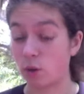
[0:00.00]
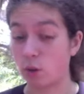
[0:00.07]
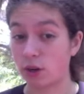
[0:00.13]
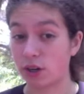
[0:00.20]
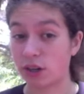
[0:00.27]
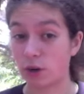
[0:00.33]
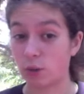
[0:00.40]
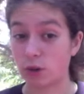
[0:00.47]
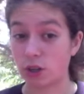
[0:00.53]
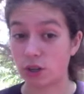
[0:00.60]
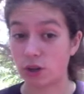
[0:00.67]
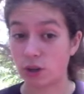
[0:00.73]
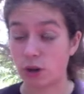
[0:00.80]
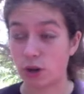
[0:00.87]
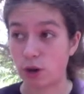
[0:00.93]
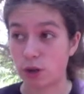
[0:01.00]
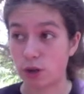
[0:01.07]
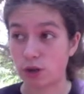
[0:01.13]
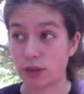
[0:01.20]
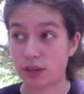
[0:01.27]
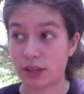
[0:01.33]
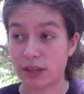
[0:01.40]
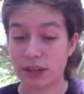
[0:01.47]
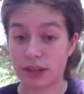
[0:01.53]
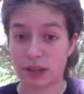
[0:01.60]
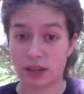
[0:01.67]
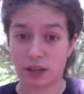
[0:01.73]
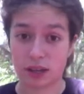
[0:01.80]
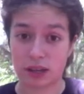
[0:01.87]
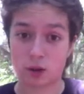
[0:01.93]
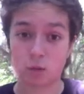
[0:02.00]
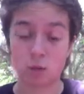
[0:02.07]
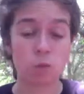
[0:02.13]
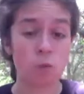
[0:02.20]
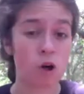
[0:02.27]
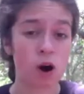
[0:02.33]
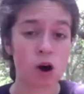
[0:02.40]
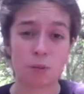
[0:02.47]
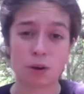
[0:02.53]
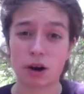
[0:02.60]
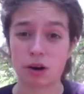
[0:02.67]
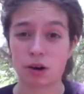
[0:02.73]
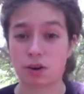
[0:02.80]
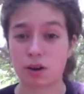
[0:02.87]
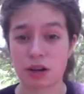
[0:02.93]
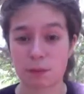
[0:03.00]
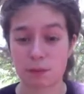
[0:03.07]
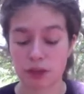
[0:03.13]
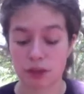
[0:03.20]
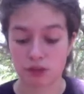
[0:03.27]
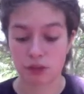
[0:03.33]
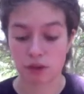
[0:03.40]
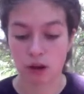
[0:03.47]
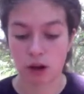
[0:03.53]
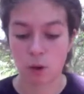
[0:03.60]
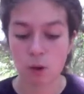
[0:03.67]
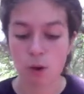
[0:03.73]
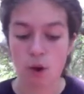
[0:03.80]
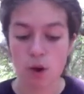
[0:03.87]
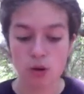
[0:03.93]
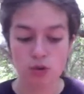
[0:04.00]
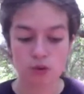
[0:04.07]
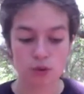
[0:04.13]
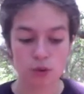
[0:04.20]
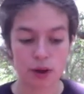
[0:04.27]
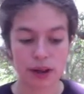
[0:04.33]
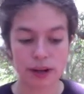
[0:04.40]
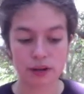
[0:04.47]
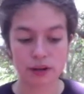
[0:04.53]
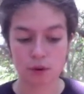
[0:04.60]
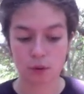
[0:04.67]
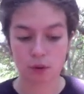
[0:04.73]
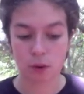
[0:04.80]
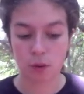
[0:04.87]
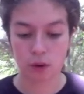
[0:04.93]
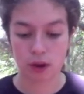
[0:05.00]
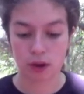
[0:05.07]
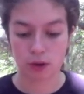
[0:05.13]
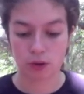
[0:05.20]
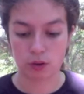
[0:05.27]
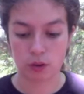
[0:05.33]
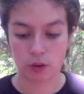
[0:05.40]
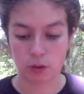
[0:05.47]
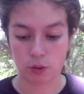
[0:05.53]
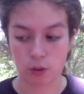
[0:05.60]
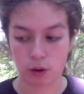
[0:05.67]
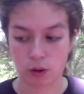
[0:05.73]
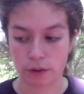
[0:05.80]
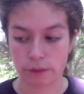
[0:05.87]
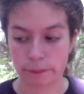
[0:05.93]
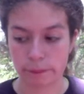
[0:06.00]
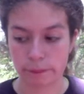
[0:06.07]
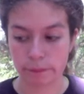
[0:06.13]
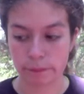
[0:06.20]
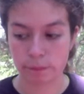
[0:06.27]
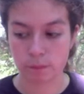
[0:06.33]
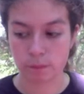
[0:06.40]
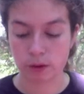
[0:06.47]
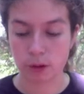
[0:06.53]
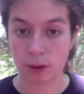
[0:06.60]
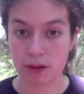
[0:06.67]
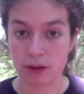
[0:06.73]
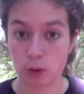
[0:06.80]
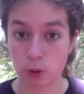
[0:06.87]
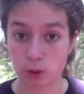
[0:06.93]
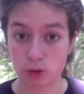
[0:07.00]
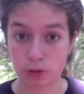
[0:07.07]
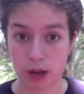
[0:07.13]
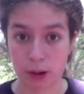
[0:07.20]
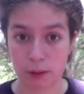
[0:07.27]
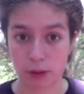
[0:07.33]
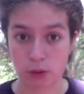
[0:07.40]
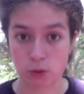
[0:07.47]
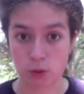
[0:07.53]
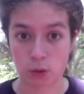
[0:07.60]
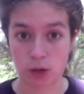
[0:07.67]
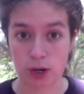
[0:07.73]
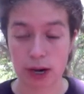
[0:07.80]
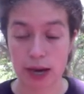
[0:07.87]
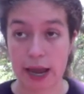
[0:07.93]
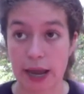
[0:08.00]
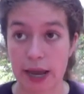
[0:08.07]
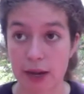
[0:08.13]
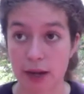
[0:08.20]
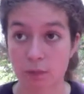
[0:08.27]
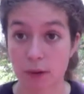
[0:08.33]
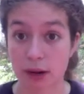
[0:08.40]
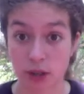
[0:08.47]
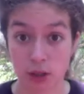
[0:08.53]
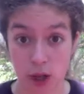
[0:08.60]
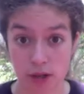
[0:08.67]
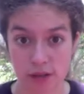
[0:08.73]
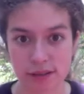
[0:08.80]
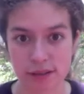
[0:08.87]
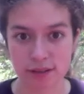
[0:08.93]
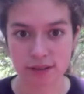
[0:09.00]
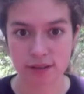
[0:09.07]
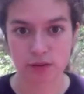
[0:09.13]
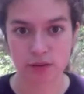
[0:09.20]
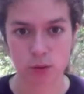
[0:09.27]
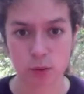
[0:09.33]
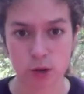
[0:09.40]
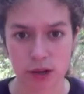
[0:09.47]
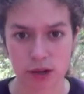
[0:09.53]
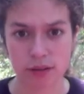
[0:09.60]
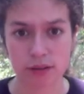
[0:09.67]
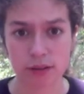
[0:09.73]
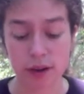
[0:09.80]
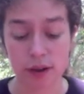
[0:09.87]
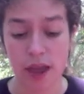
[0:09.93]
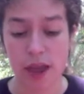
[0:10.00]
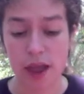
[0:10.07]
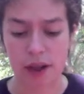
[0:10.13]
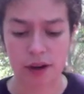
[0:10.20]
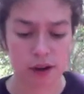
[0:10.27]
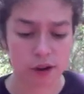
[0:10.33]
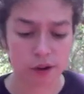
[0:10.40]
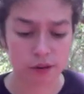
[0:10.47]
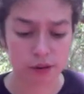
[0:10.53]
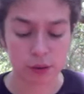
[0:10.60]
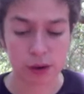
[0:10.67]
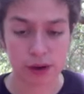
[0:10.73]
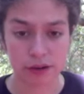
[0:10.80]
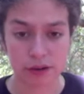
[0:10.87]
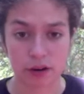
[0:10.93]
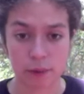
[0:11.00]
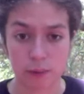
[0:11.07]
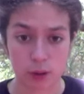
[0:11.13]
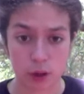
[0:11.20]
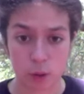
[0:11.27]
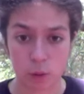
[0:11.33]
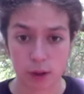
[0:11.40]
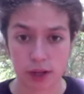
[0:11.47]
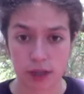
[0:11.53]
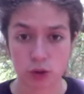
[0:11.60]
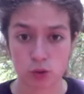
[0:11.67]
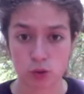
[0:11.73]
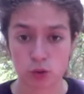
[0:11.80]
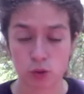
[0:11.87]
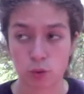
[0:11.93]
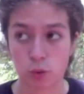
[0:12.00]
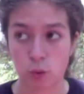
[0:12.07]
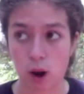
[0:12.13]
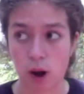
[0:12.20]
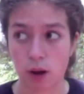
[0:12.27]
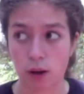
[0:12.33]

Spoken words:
or get what you know you can get at like Walmart or any place, you know. So I ended up going to my local fabric store and my closet for one, and I also ended up going to